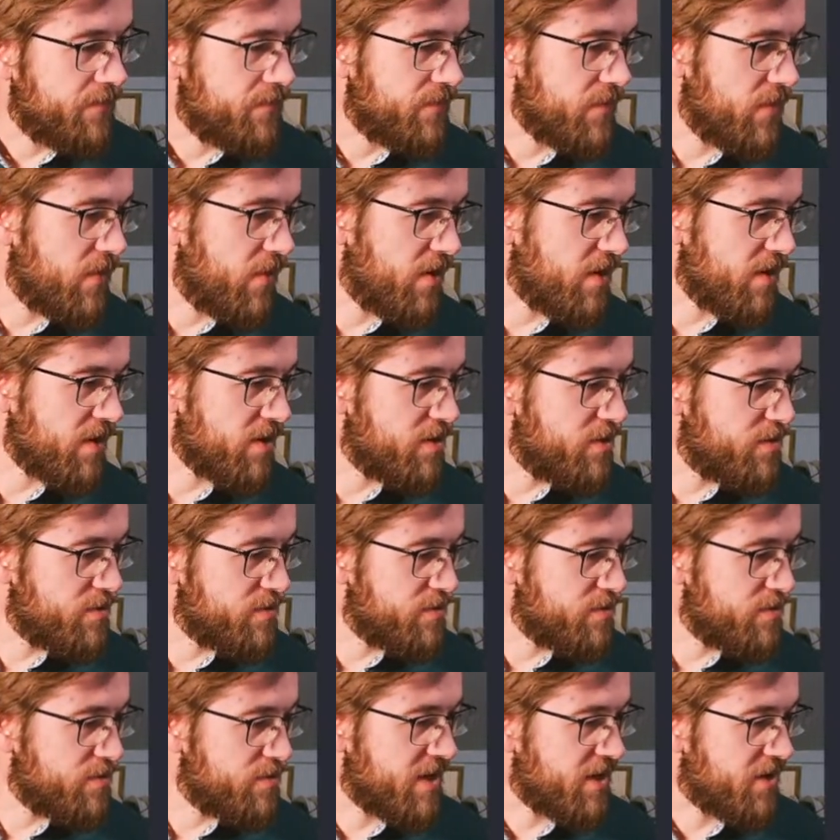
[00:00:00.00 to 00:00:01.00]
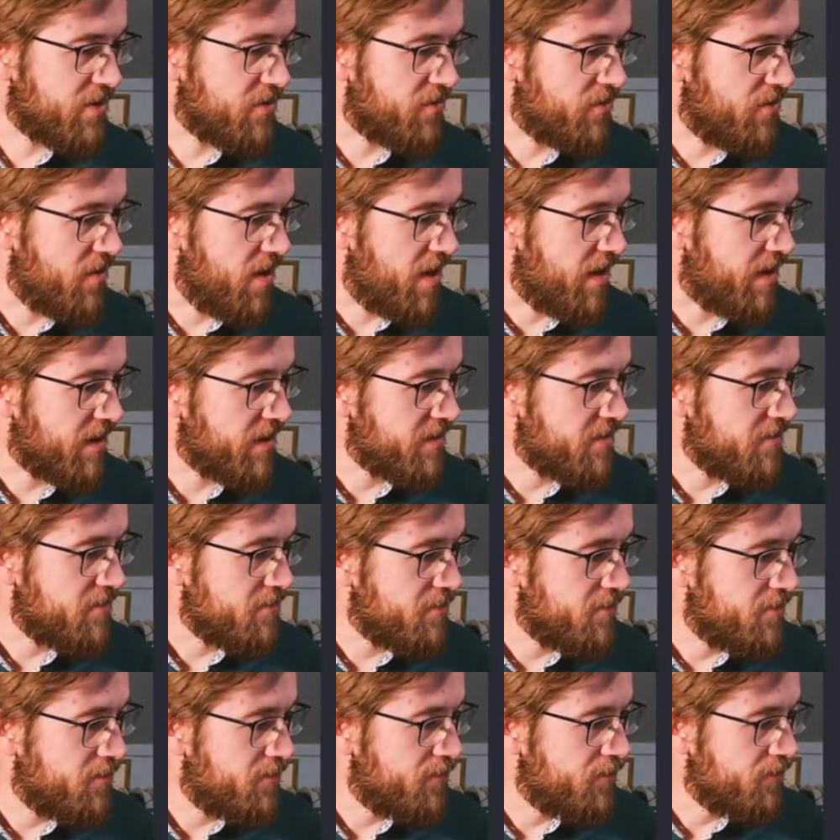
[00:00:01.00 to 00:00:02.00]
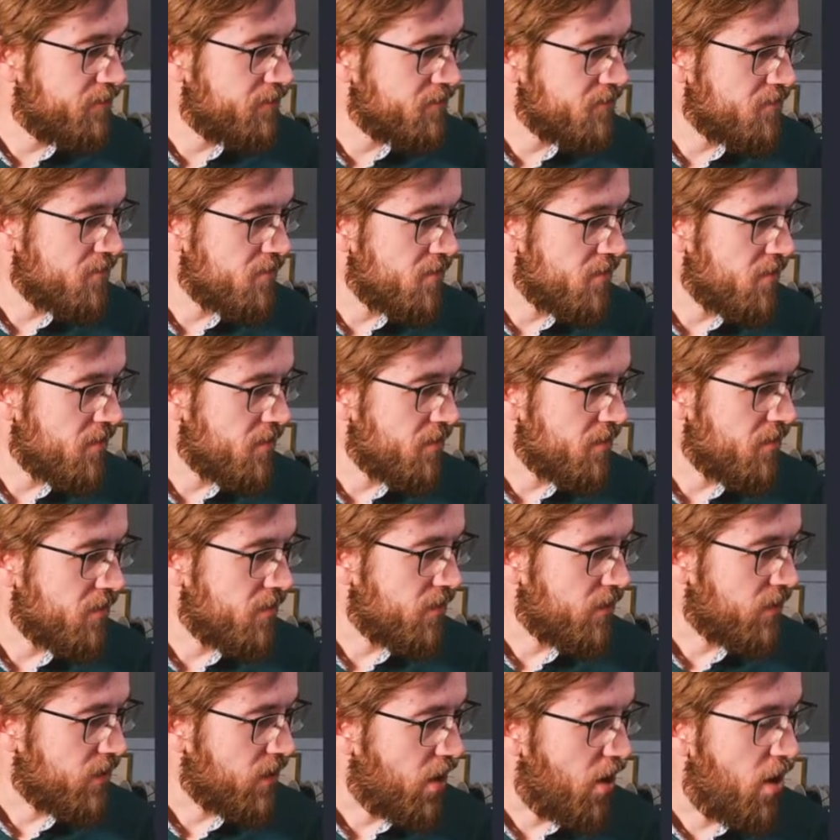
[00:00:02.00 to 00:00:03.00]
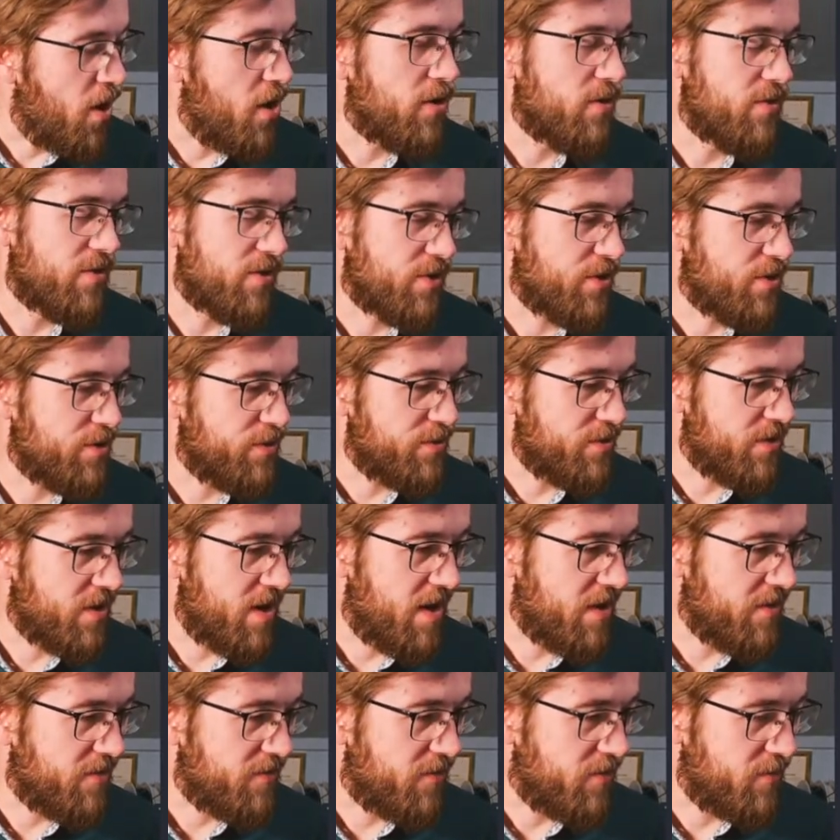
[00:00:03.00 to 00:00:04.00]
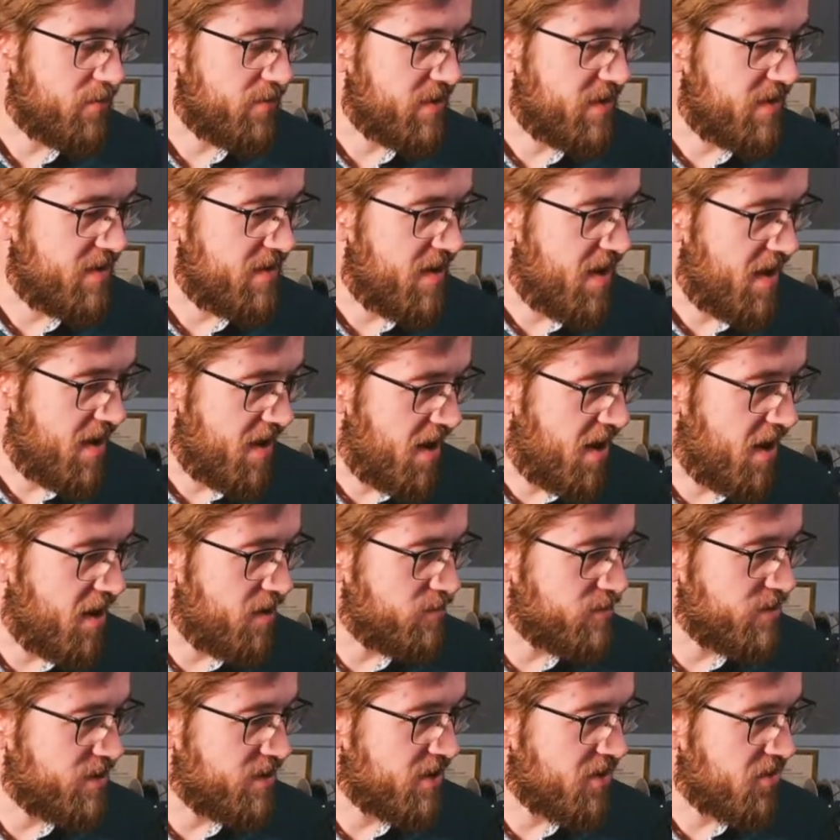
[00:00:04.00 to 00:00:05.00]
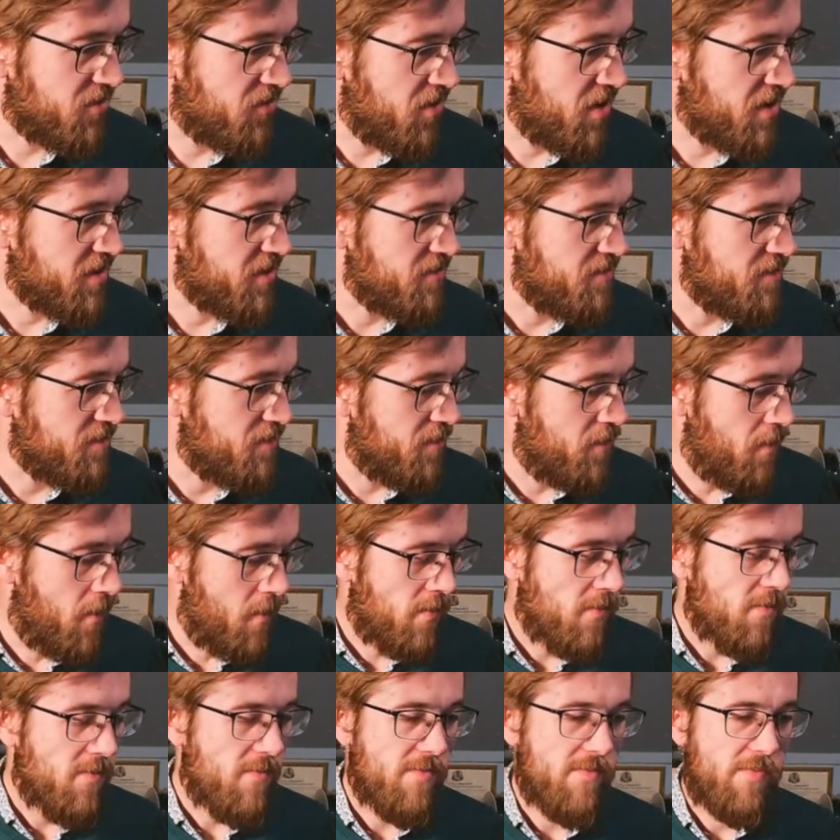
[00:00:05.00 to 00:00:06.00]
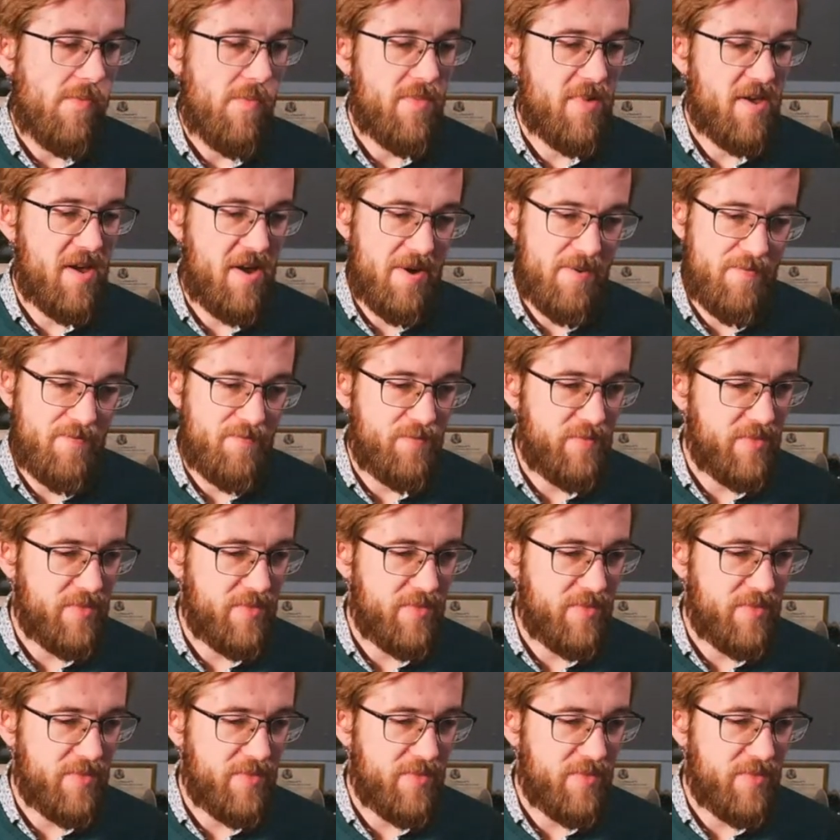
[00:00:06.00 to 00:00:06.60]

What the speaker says: Well, the code was incorrect. Oh, the code you got from the AI was incorrect? Yeah.